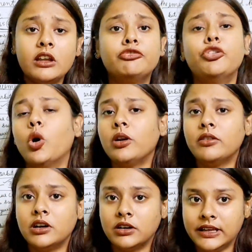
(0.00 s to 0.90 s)

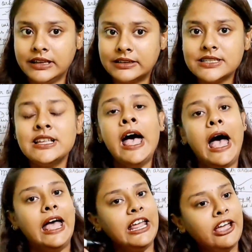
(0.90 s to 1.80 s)
4 years,
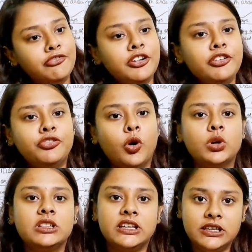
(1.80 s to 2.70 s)
and every
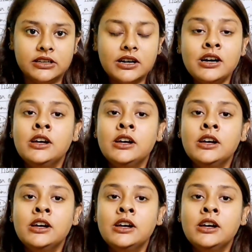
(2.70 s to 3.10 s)
4th year